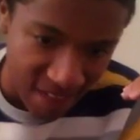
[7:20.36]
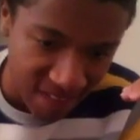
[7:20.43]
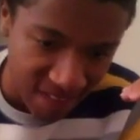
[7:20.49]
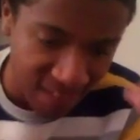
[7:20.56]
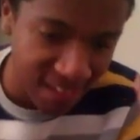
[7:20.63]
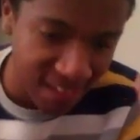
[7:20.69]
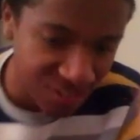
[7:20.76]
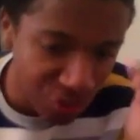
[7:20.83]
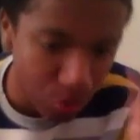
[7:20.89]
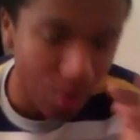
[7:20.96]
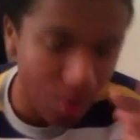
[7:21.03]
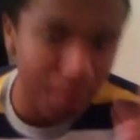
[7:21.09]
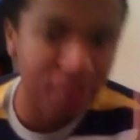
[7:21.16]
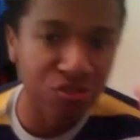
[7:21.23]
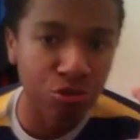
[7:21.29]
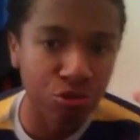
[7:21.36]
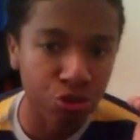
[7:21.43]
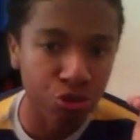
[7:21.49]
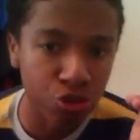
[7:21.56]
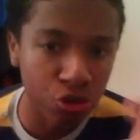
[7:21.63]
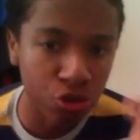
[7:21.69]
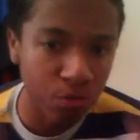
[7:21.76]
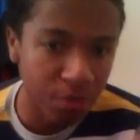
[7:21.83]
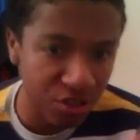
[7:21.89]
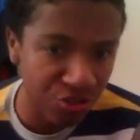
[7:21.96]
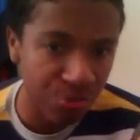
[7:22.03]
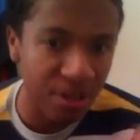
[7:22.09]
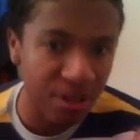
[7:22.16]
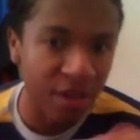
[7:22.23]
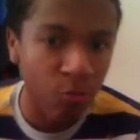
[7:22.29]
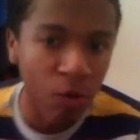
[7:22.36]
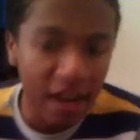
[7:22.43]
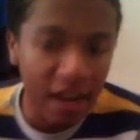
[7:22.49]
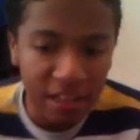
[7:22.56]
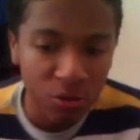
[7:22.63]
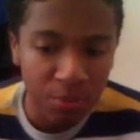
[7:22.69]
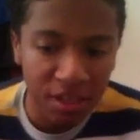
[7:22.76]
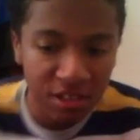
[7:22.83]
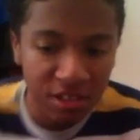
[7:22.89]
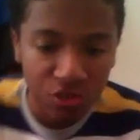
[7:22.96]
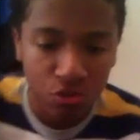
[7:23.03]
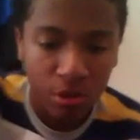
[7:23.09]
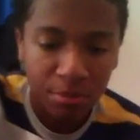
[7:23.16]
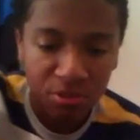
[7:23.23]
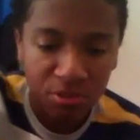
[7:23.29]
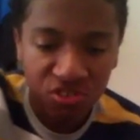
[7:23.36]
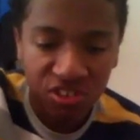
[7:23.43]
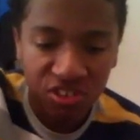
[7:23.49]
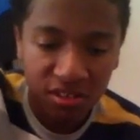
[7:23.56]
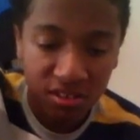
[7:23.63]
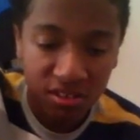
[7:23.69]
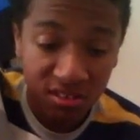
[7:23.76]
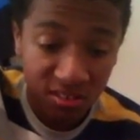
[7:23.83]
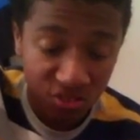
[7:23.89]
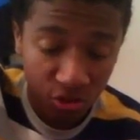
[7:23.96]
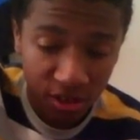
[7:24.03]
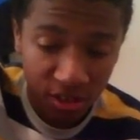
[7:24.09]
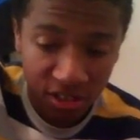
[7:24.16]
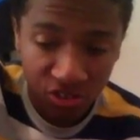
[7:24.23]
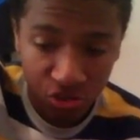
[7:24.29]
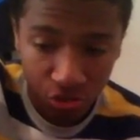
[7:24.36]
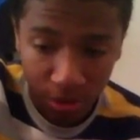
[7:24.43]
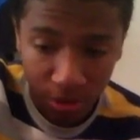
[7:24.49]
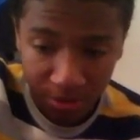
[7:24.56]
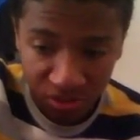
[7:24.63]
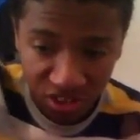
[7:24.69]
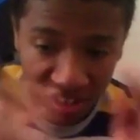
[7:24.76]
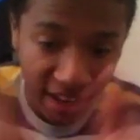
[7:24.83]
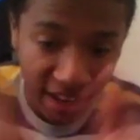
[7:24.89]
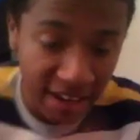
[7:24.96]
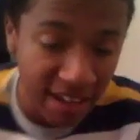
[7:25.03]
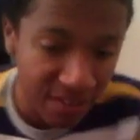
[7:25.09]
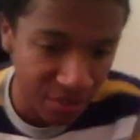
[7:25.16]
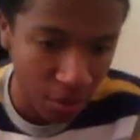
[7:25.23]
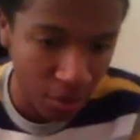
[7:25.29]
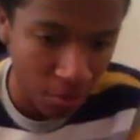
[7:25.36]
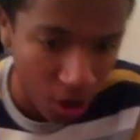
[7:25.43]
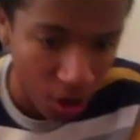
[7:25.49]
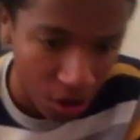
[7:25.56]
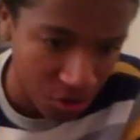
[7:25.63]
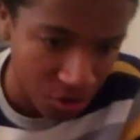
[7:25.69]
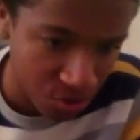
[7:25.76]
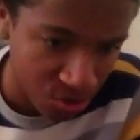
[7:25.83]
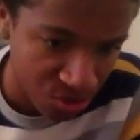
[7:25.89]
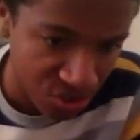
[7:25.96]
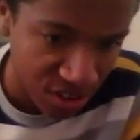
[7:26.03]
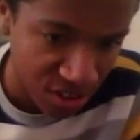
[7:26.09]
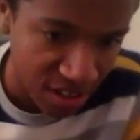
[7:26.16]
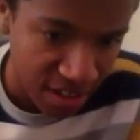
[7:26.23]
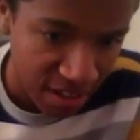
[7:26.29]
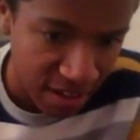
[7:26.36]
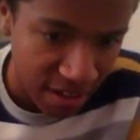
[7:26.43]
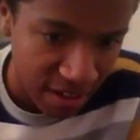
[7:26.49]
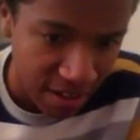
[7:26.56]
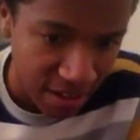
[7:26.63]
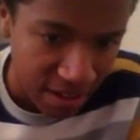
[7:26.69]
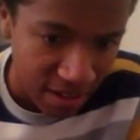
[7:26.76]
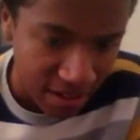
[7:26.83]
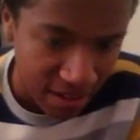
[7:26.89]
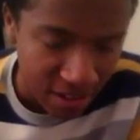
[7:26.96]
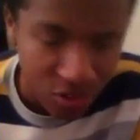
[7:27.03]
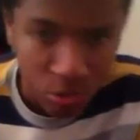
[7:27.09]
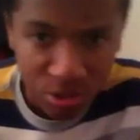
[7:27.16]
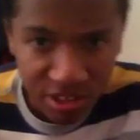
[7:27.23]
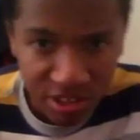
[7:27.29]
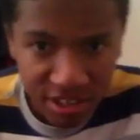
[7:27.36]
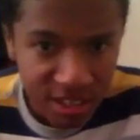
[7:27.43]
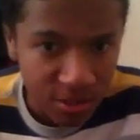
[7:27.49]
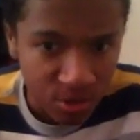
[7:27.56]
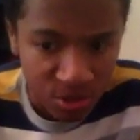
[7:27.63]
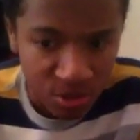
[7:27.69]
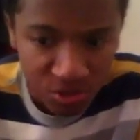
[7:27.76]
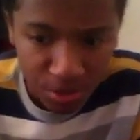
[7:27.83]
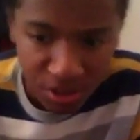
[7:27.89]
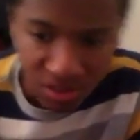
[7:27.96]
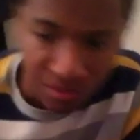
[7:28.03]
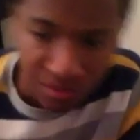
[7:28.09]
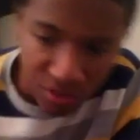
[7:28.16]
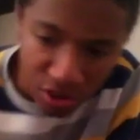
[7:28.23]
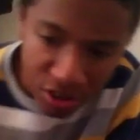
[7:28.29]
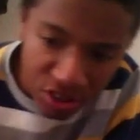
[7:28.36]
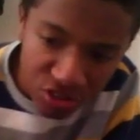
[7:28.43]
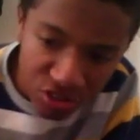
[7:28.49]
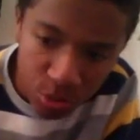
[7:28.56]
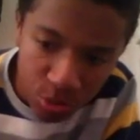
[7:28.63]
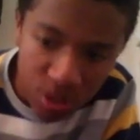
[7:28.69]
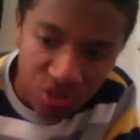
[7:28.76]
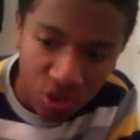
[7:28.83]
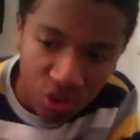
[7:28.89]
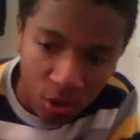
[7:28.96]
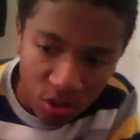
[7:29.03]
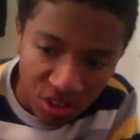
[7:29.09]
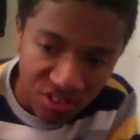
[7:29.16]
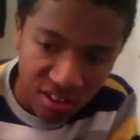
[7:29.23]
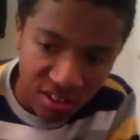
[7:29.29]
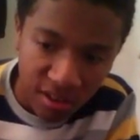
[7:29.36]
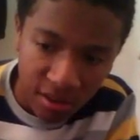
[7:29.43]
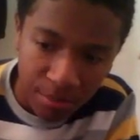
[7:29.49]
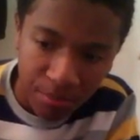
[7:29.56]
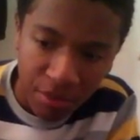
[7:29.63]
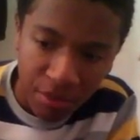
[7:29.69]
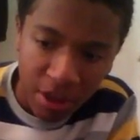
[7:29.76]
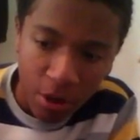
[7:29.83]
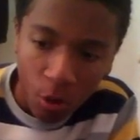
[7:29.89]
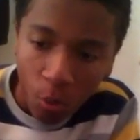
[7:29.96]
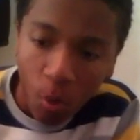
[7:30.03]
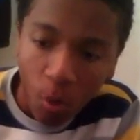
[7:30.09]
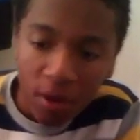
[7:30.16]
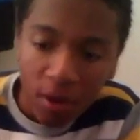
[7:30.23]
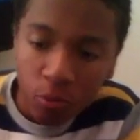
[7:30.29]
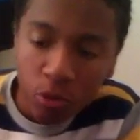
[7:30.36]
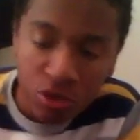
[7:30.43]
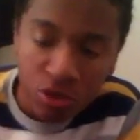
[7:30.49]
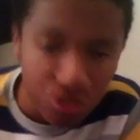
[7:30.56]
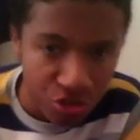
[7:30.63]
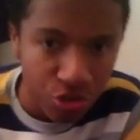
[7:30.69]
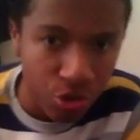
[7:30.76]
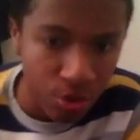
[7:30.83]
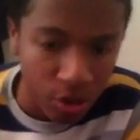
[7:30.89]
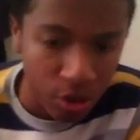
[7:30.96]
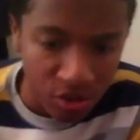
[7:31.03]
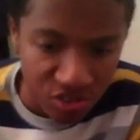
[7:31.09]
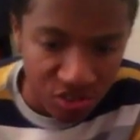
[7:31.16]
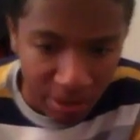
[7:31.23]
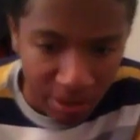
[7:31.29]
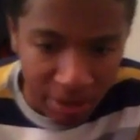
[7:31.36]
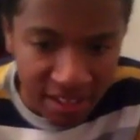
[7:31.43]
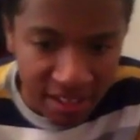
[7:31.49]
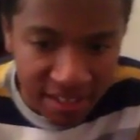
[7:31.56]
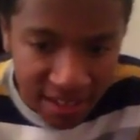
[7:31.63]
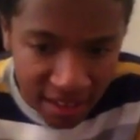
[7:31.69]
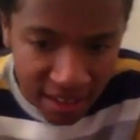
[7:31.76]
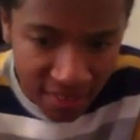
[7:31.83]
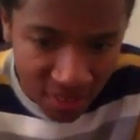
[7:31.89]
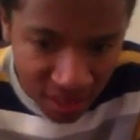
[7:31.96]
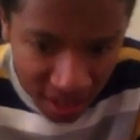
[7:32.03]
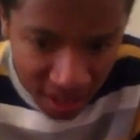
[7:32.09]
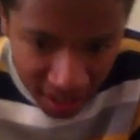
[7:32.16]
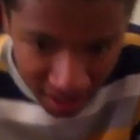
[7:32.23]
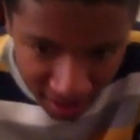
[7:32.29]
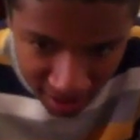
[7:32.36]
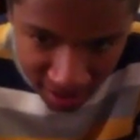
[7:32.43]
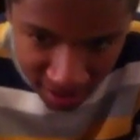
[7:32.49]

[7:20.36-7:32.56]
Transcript: that this is what Maisto should be doing, and why there'd be a discrepancy in any of their models is ridiculous. Because if you could do this all the time, why wouldn't you do it all the time? And I get that,